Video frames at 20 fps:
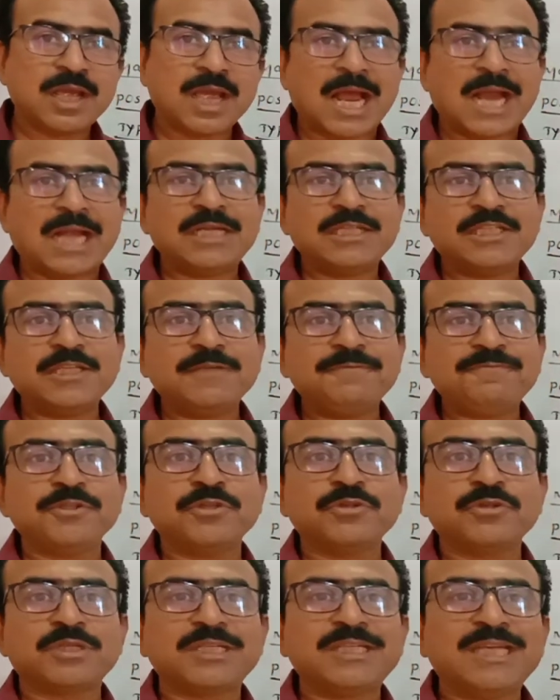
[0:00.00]
And if
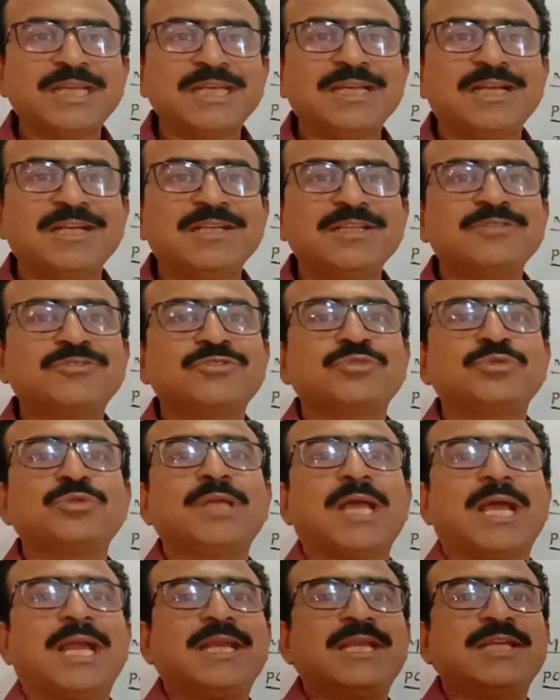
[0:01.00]
you really
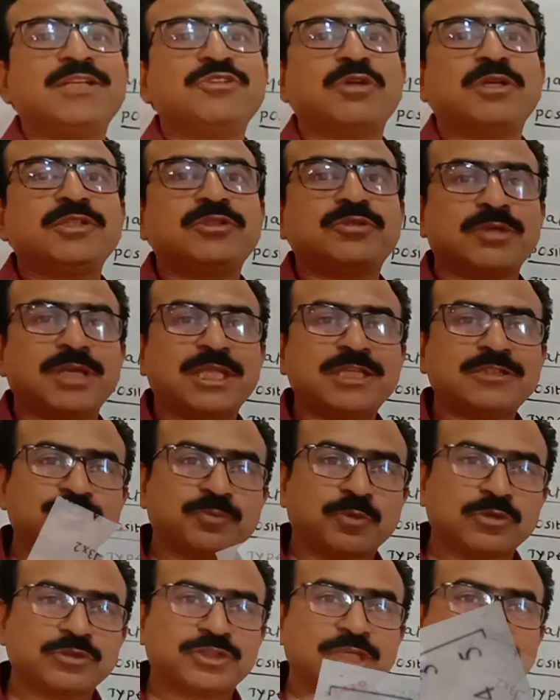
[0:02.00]
understood and enjoyed today's
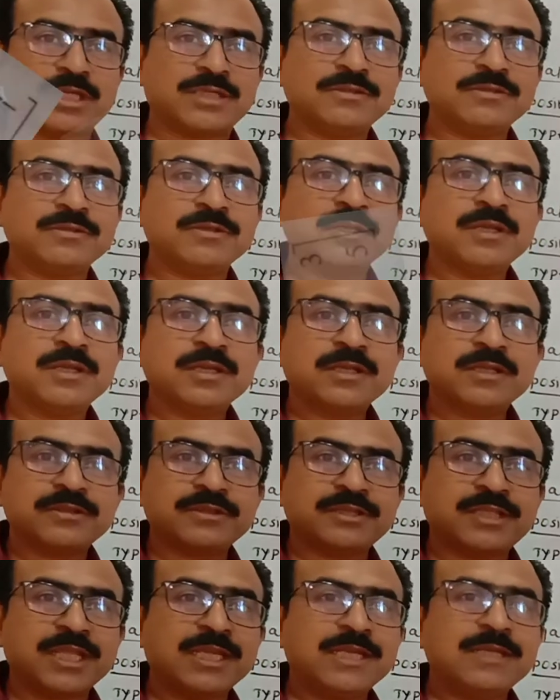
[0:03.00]
portion,
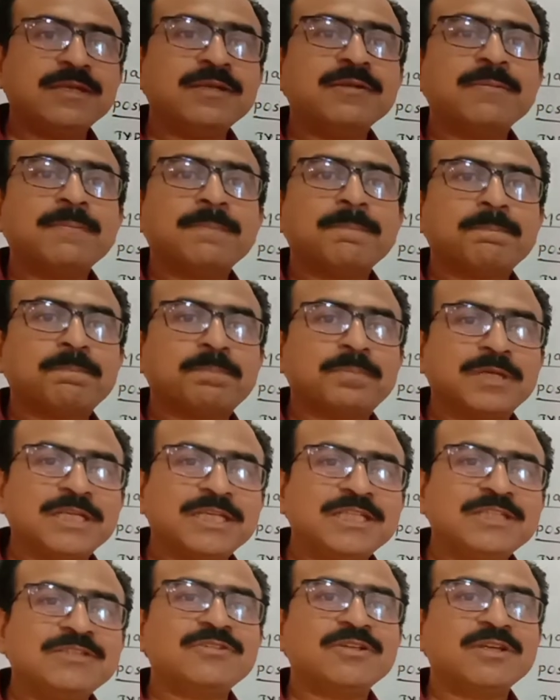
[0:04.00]
then
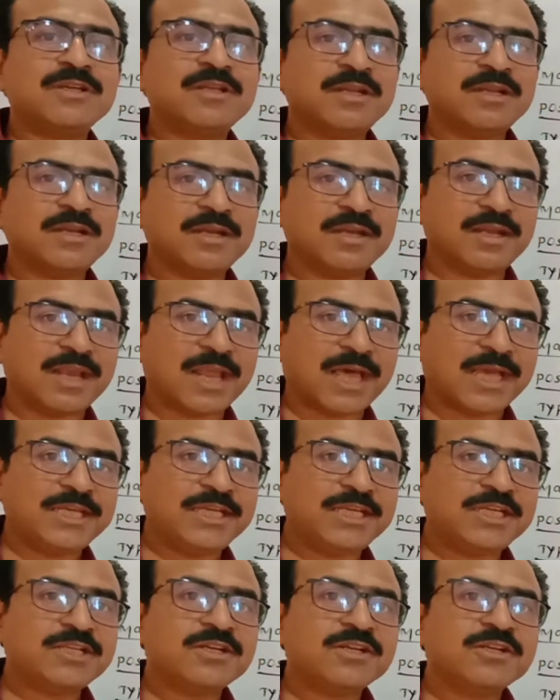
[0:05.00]
please
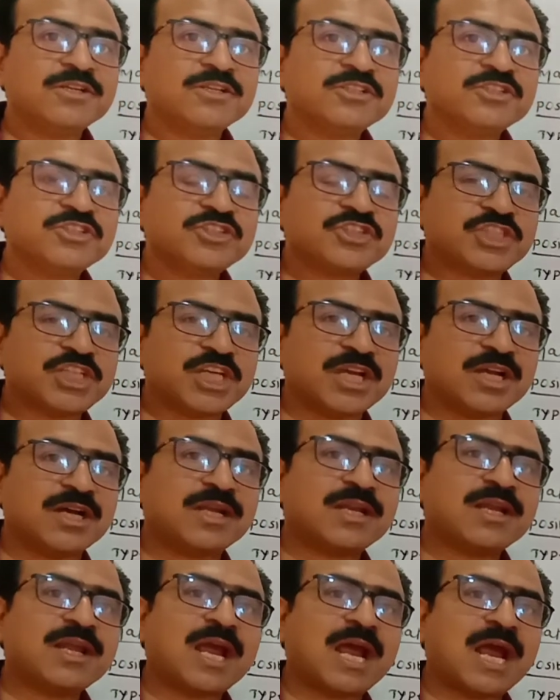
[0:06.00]
like,
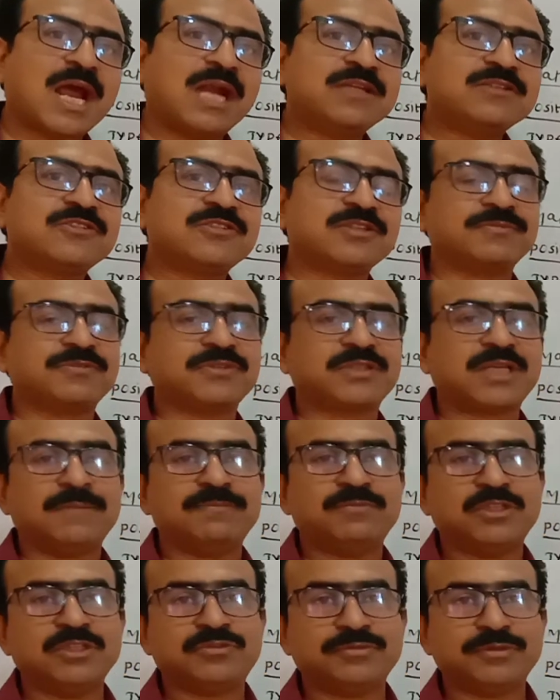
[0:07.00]
share and
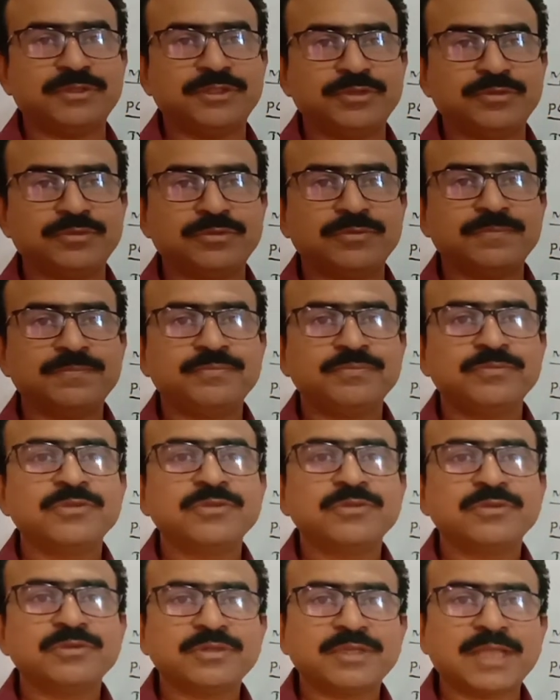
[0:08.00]
subscribe this video.
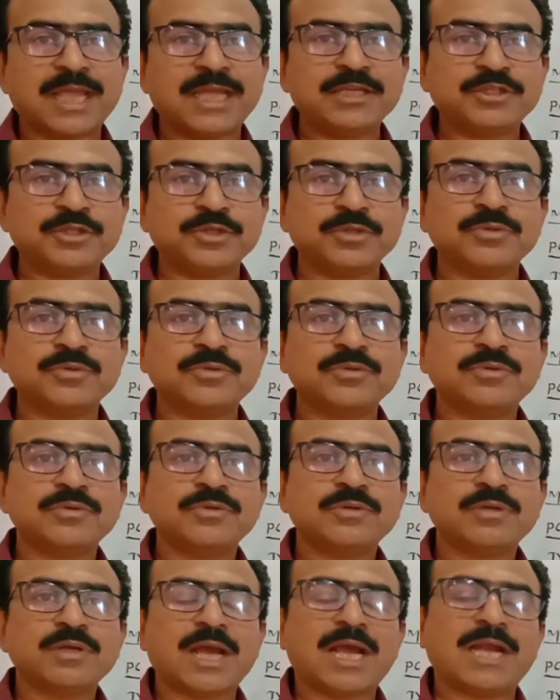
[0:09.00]
Thank
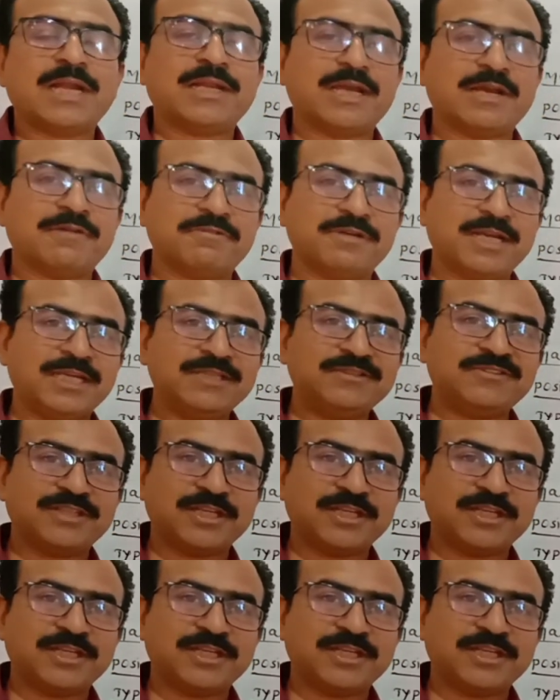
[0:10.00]
you and have a nice